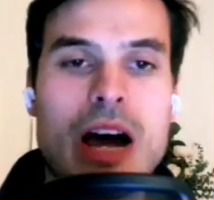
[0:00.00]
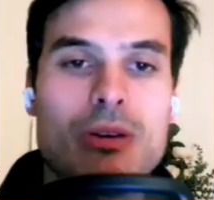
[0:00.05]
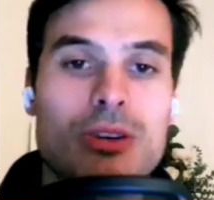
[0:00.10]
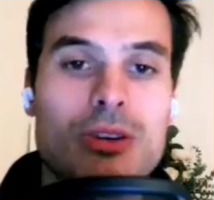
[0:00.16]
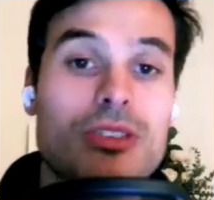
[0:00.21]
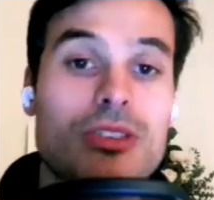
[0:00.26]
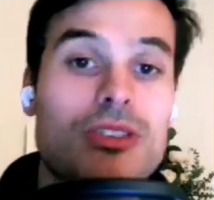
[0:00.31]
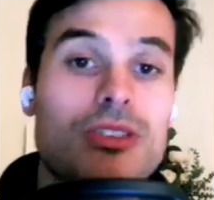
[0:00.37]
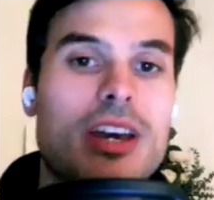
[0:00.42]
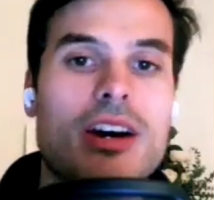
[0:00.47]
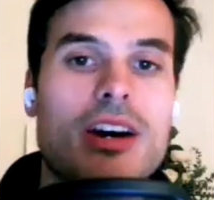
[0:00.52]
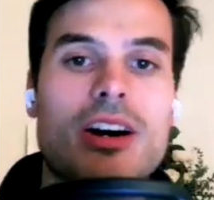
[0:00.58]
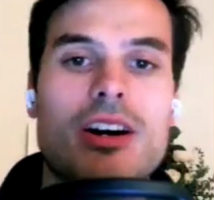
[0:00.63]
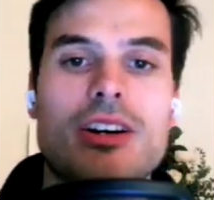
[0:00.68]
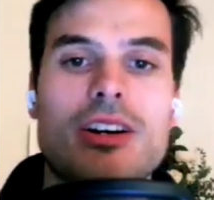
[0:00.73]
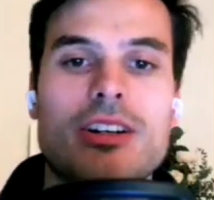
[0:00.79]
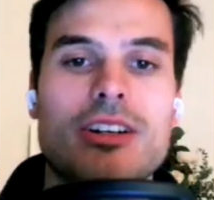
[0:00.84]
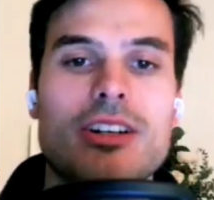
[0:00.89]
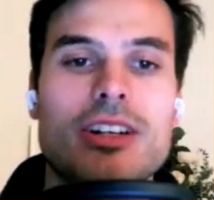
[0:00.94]
good they
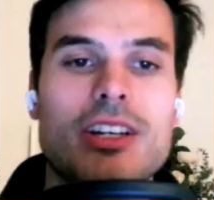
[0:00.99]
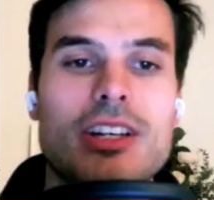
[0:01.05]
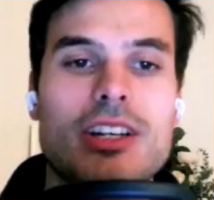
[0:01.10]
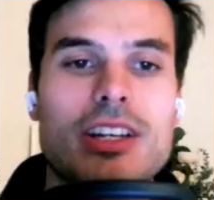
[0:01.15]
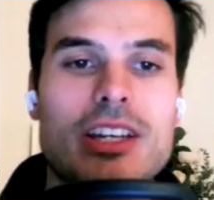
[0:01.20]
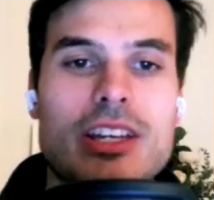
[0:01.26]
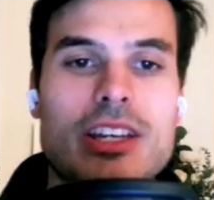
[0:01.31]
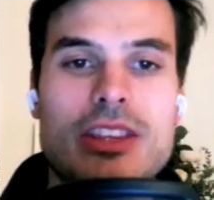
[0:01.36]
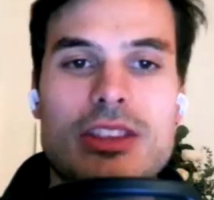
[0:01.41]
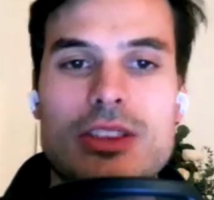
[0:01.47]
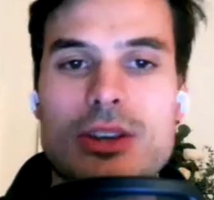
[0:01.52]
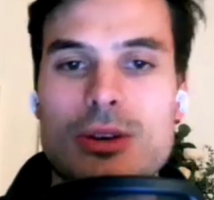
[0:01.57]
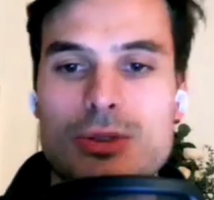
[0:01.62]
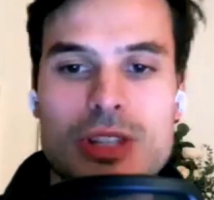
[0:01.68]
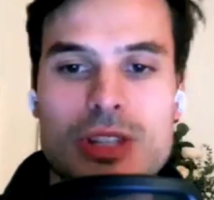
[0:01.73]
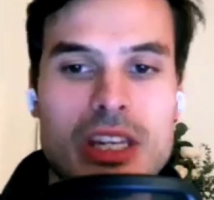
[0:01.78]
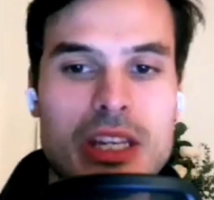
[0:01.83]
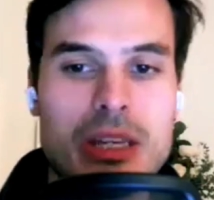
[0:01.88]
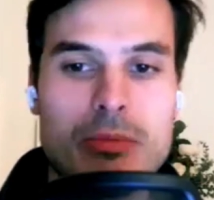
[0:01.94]
are in those
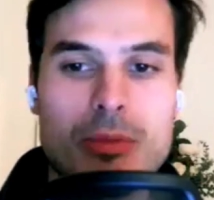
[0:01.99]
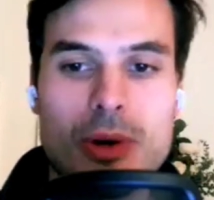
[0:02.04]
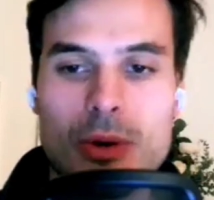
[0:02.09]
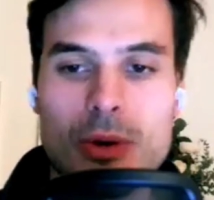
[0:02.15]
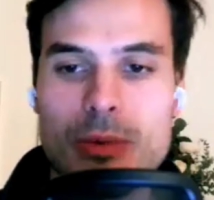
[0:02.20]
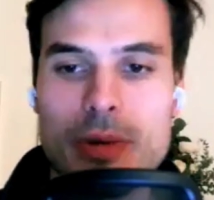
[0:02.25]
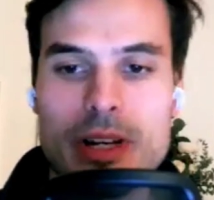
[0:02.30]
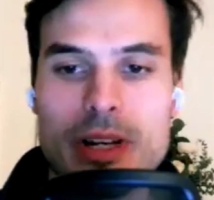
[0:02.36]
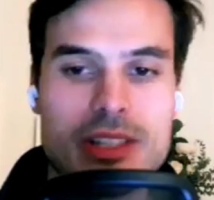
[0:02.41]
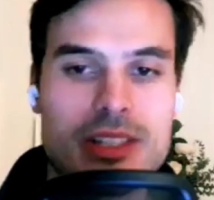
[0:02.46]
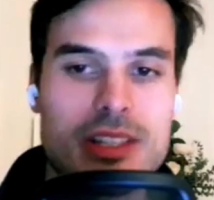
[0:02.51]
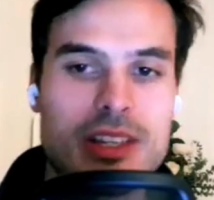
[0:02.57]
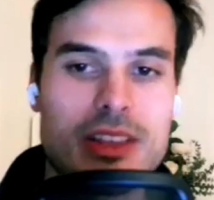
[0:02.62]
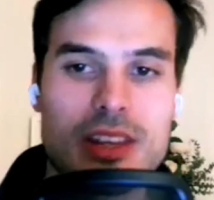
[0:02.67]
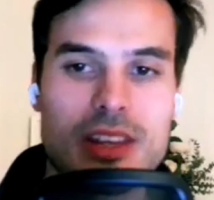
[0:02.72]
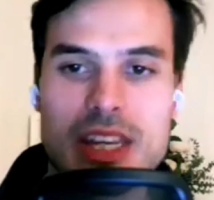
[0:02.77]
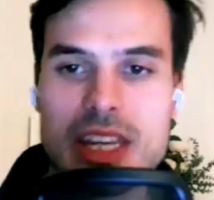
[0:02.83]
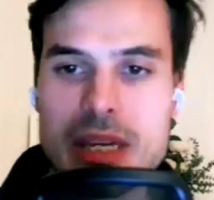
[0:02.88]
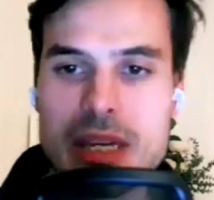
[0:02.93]
key moments and
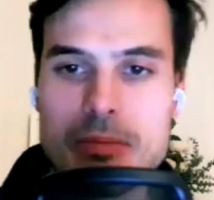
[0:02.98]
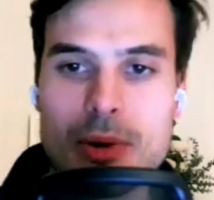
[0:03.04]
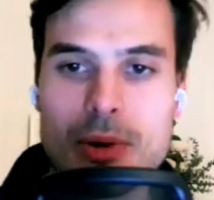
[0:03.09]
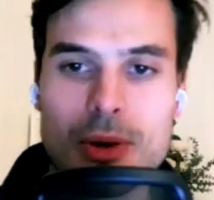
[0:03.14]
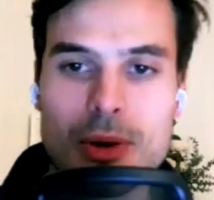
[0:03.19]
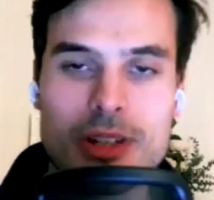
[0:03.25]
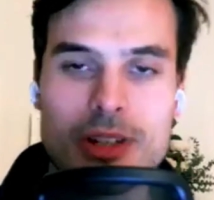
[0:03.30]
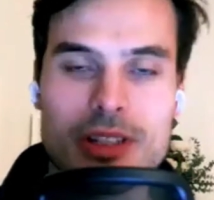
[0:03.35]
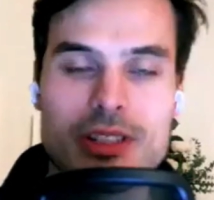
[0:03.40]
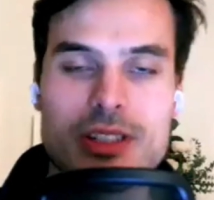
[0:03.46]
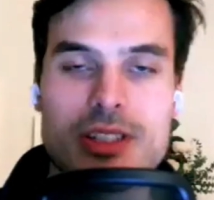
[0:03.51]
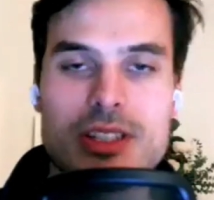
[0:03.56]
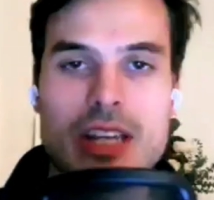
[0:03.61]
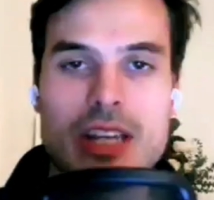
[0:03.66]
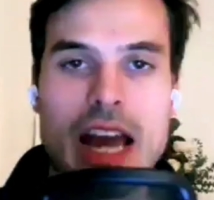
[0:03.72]
the key points,